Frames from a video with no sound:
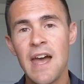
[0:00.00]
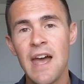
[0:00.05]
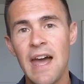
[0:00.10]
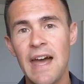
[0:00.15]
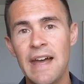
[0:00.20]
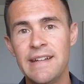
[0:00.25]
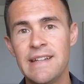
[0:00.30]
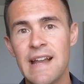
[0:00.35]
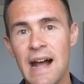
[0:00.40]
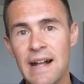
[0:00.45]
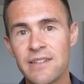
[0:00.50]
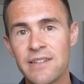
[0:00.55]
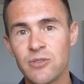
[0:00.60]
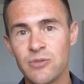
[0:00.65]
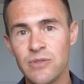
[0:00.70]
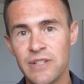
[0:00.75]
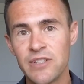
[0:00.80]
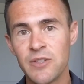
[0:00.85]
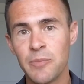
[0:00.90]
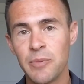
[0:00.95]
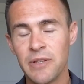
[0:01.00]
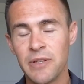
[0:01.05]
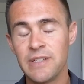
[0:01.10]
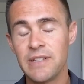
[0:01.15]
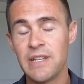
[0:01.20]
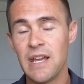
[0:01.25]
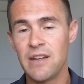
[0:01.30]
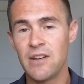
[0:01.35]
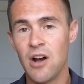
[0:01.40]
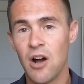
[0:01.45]
and not so
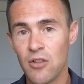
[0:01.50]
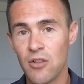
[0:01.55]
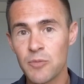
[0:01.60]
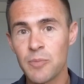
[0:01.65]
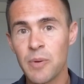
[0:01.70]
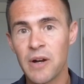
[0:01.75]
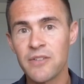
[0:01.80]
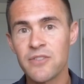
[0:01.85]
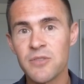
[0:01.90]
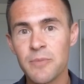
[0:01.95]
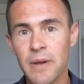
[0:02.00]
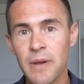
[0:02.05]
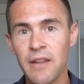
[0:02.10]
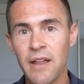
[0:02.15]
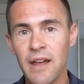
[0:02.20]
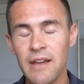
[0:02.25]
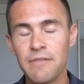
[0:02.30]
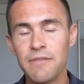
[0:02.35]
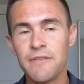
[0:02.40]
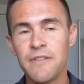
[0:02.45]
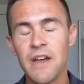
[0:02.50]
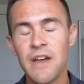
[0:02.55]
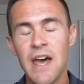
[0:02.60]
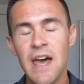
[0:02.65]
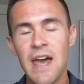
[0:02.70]
disciplined in other parts of my life.